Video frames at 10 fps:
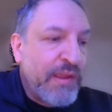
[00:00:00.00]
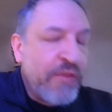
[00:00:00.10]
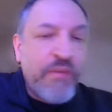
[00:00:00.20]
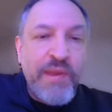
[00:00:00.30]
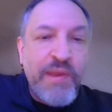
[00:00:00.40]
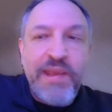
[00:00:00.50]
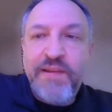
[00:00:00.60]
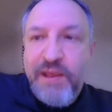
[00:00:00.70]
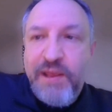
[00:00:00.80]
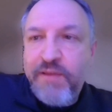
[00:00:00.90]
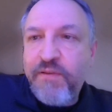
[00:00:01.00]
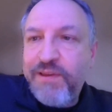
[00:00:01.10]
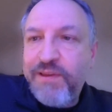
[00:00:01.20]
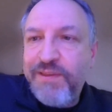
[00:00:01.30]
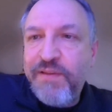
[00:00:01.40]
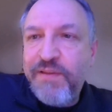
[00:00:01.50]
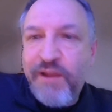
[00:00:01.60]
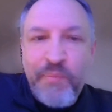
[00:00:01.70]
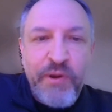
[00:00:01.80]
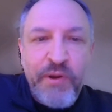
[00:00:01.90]
Used to make antennas like these
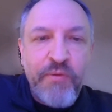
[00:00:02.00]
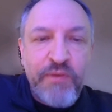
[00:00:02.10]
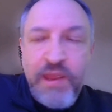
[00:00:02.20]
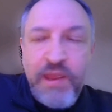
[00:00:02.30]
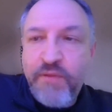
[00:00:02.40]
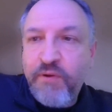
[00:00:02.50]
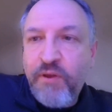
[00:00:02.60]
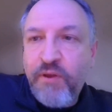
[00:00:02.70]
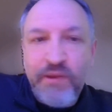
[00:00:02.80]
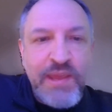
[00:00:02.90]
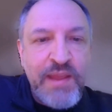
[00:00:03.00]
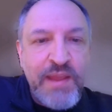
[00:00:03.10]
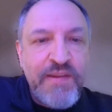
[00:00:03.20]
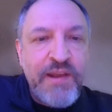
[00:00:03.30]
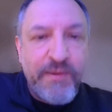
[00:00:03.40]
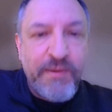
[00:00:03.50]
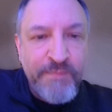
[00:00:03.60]
out of Pringles cans. They're called a cantenna.